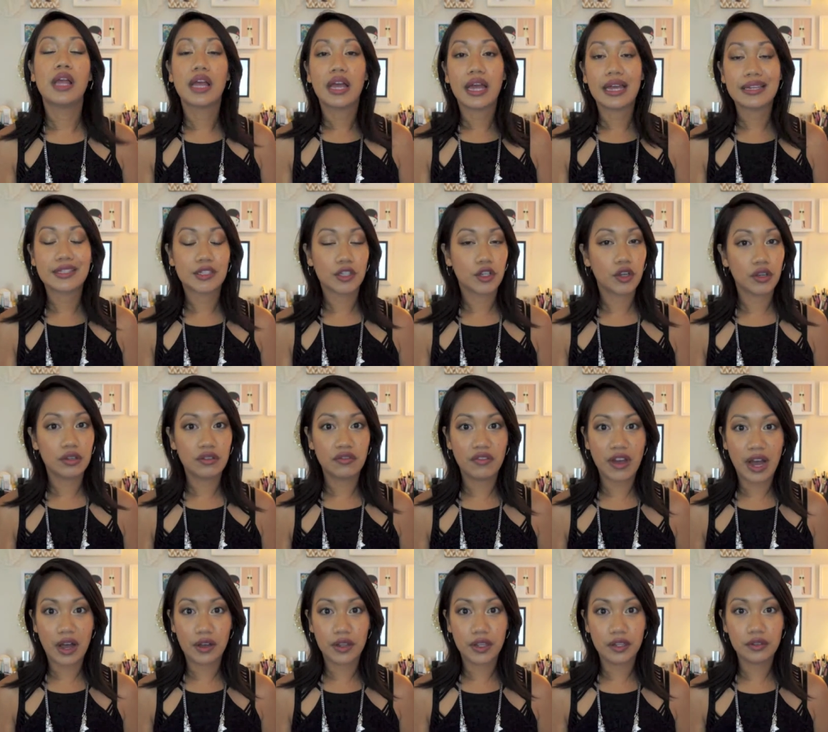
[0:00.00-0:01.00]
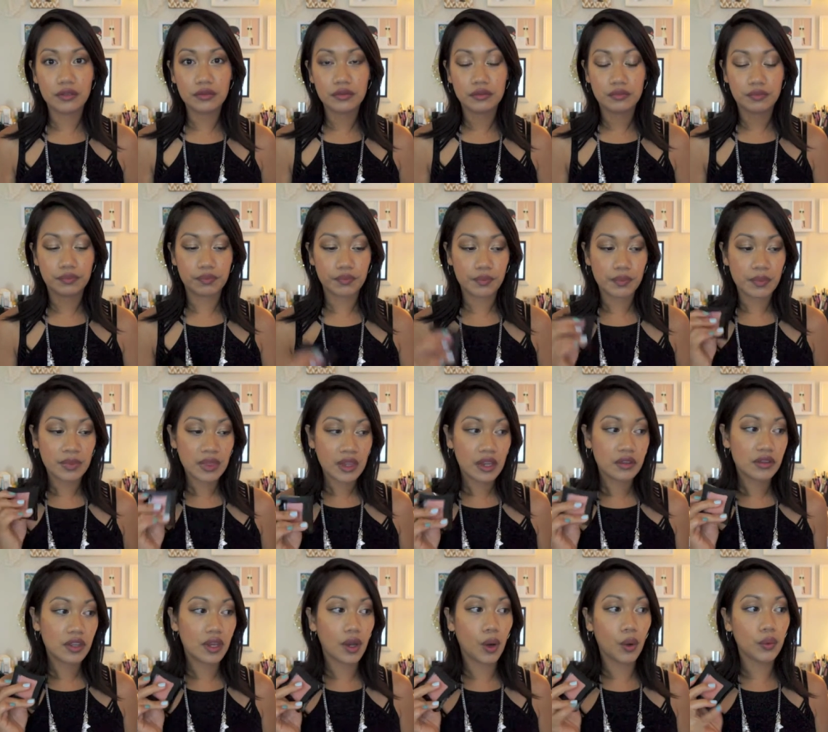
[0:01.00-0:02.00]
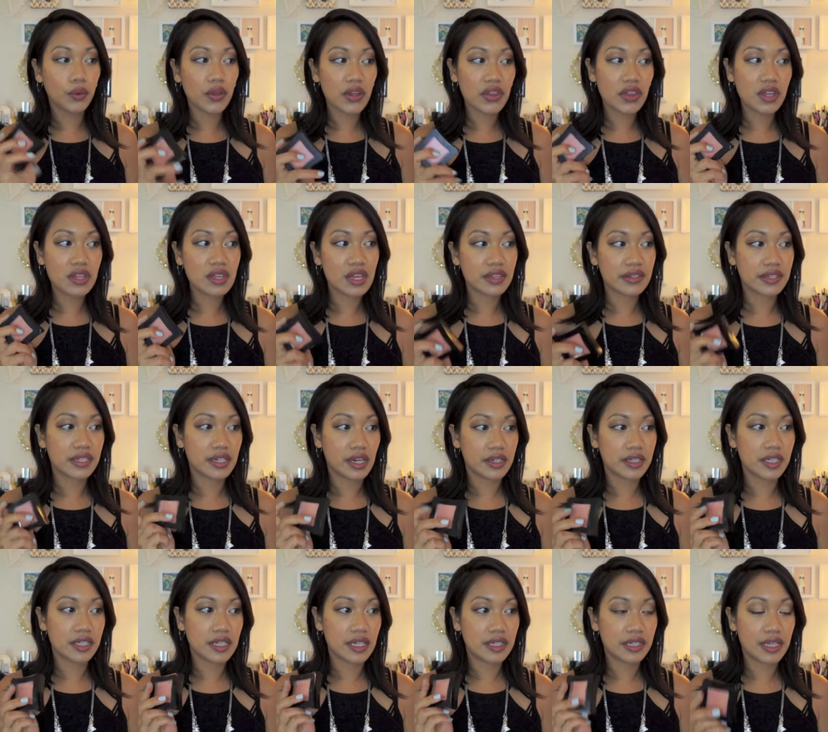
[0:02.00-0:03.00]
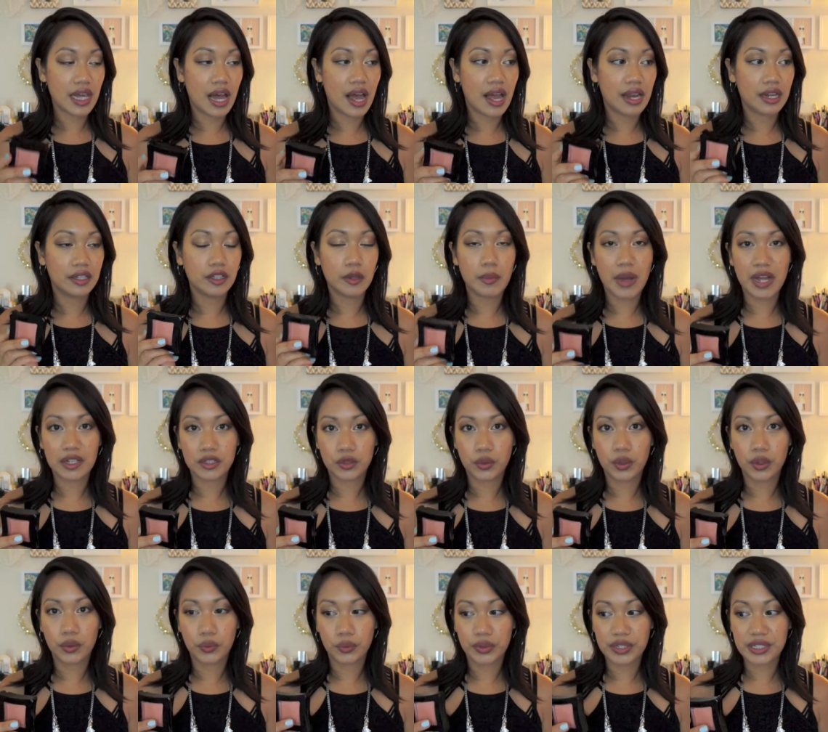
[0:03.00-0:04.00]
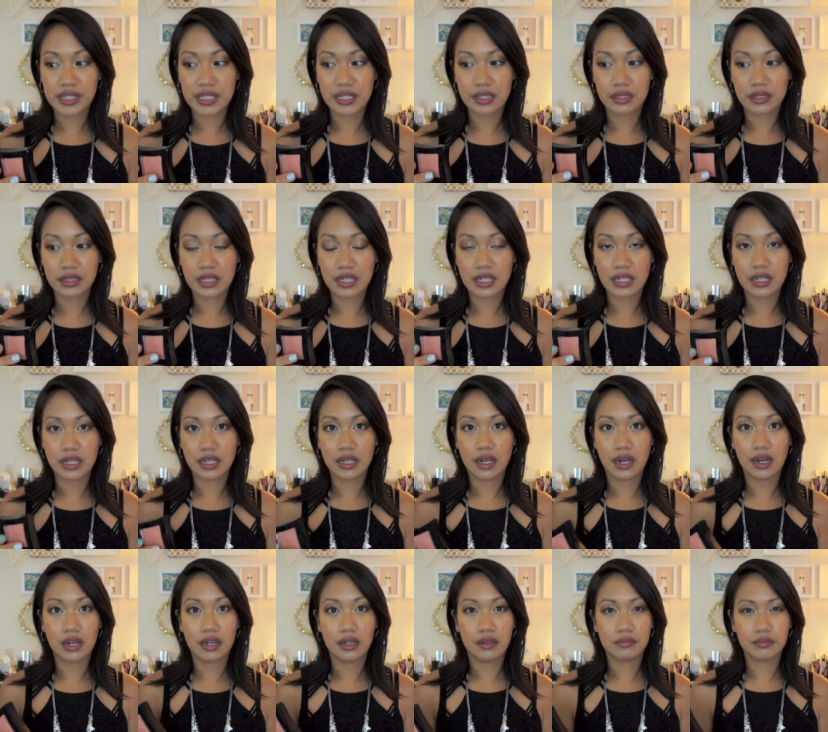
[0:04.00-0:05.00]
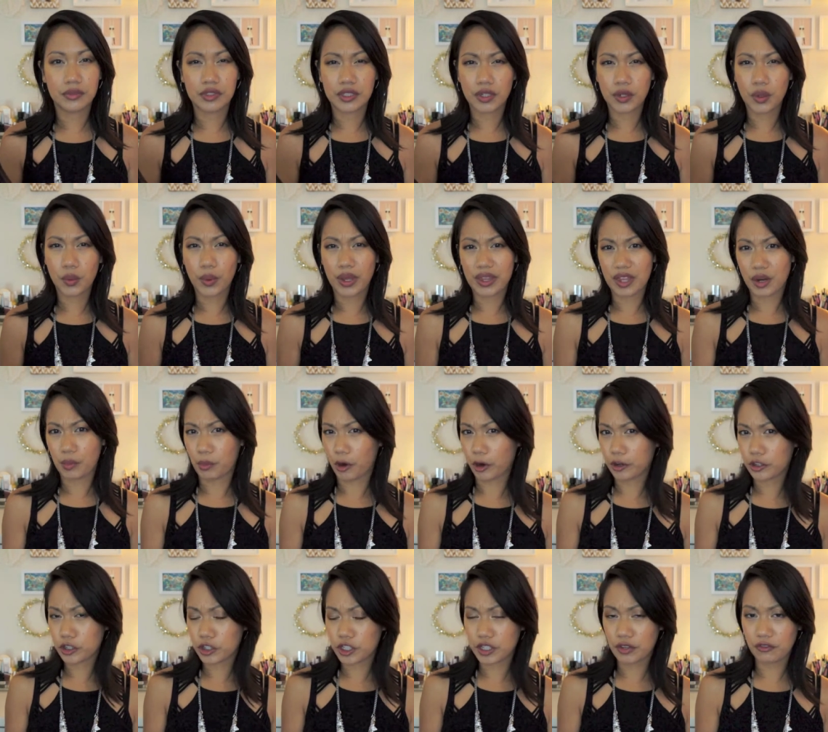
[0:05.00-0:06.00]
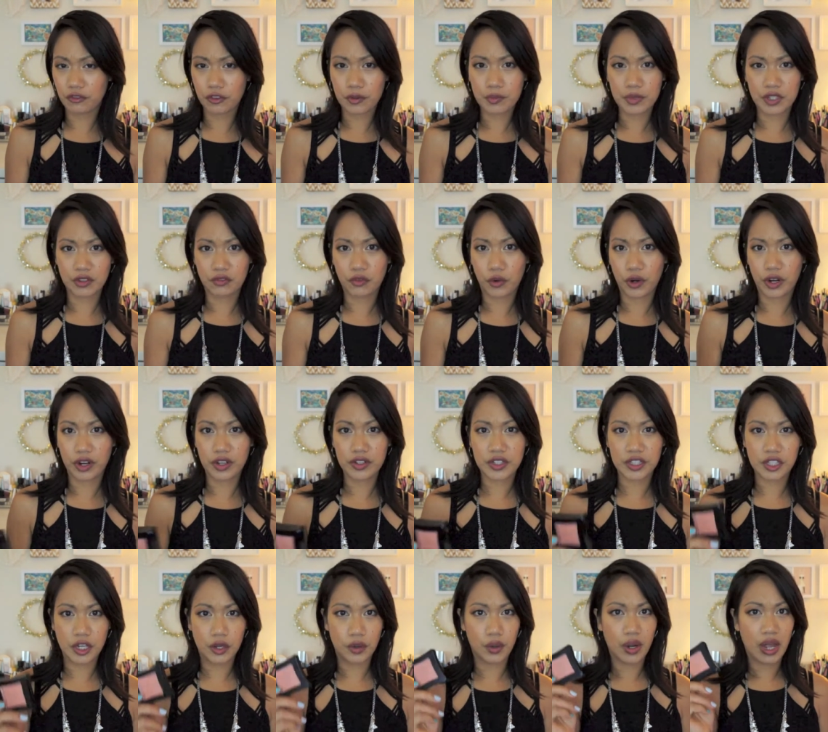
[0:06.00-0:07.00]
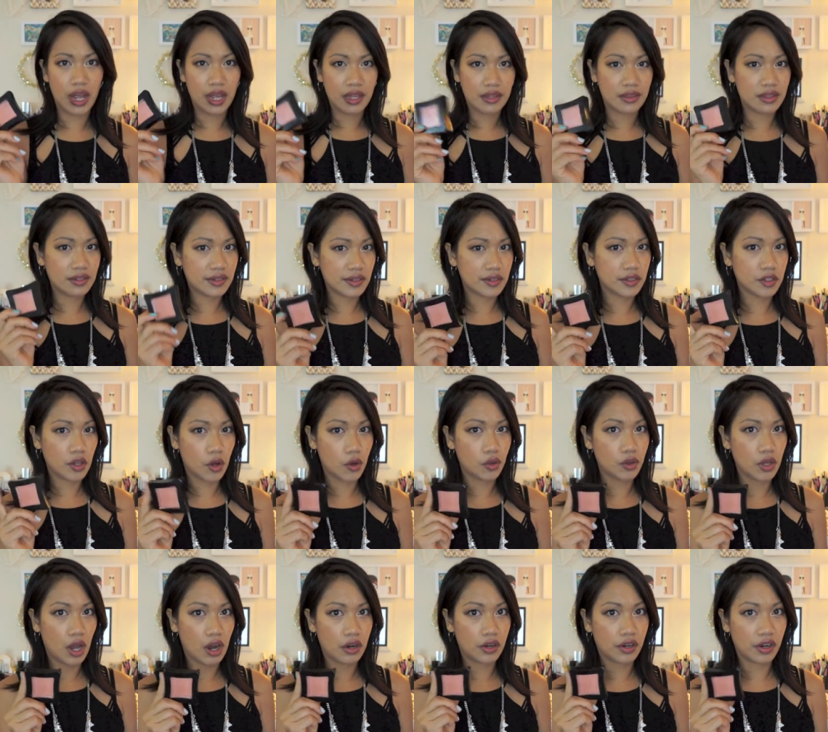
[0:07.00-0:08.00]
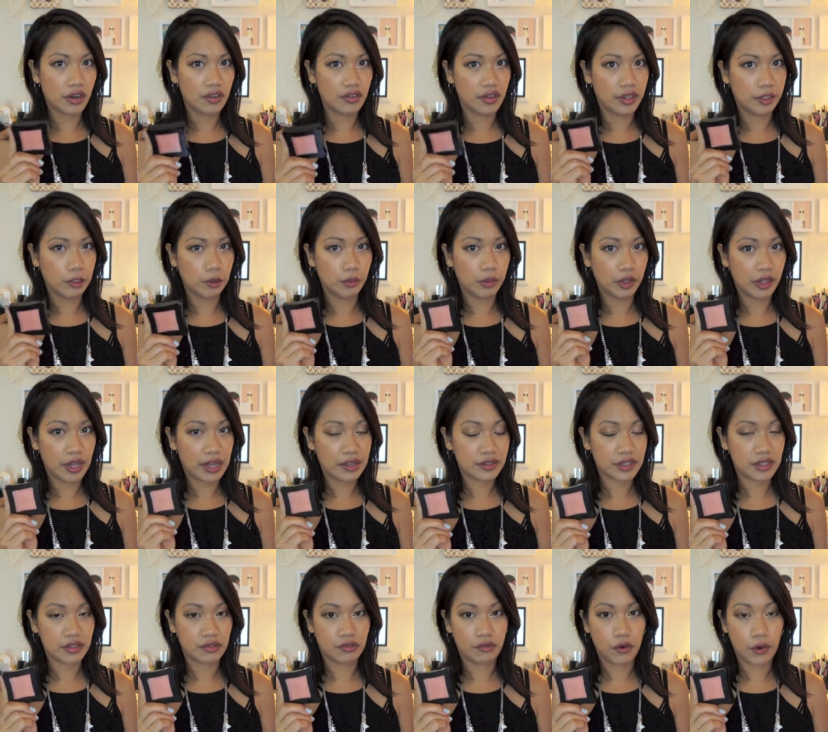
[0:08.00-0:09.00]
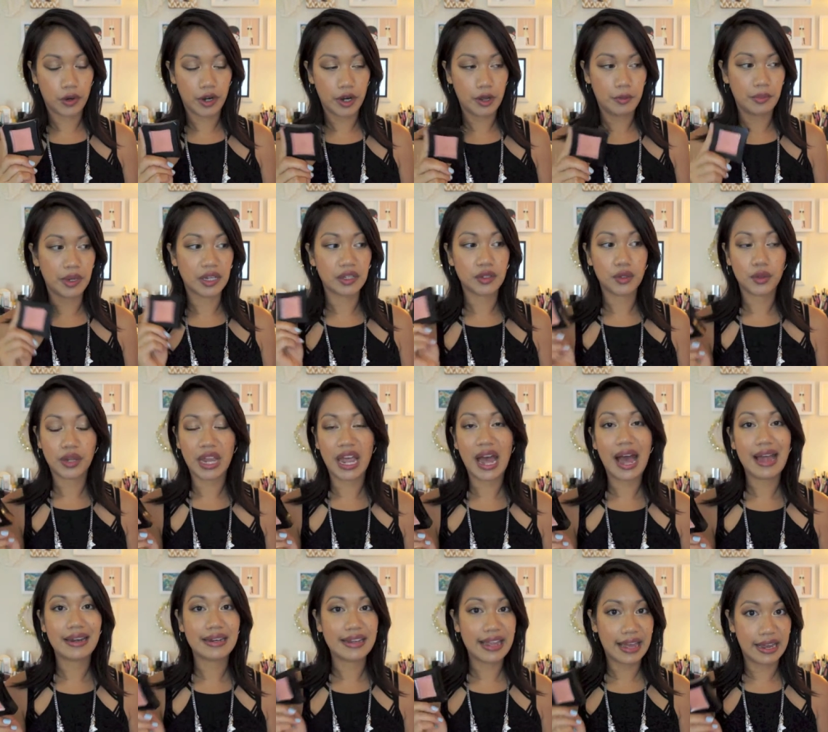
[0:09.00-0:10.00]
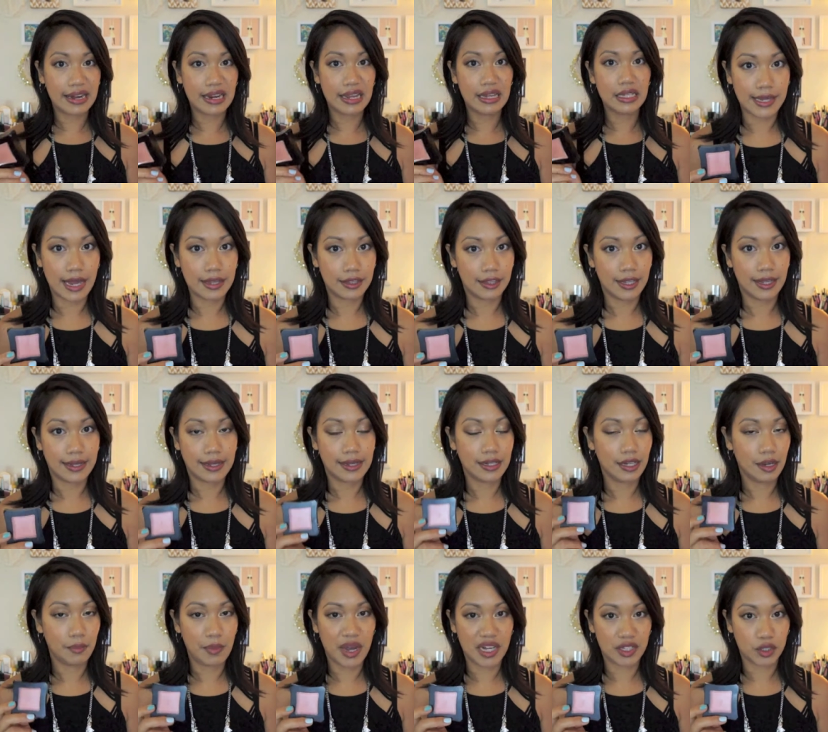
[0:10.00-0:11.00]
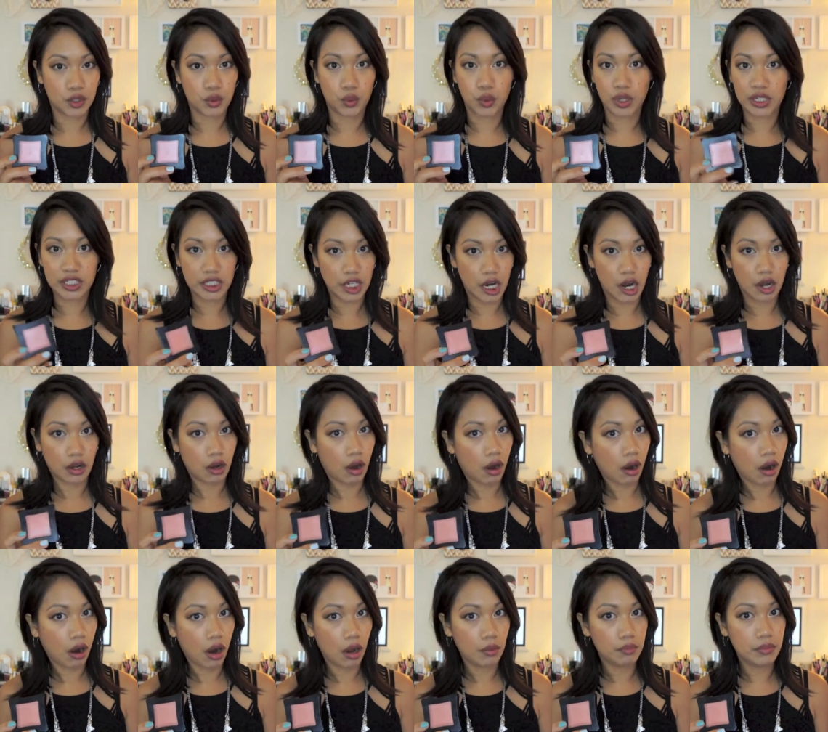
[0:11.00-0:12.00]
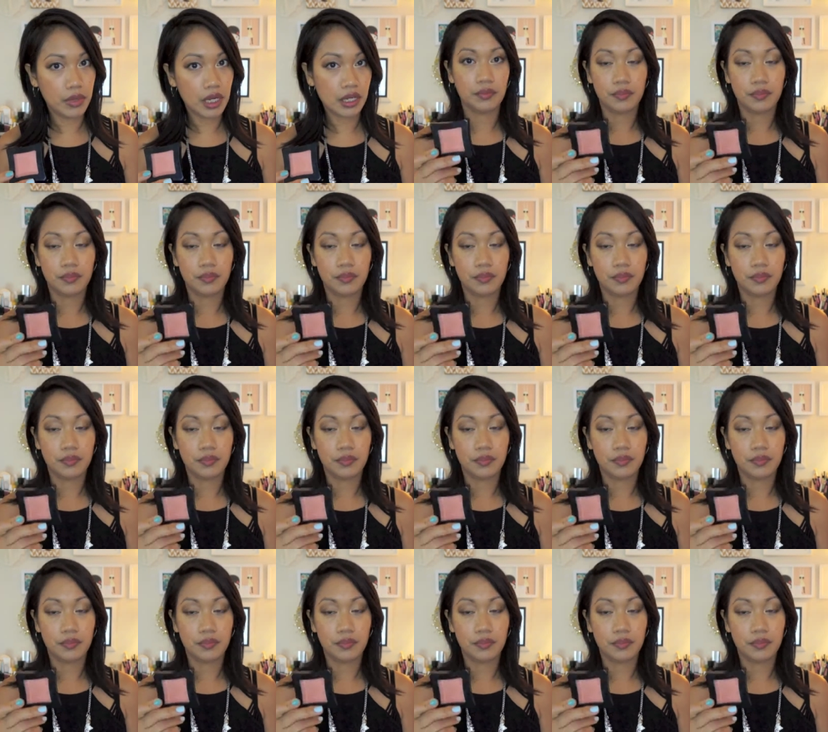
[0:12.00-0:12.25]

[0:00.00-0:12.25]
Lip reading: It's a good value. The only thing that sucks is that Illamasqua recently took away their partnership from Sephora, so this is no longer available at Sephora, but you can get it at the illamasqua.com.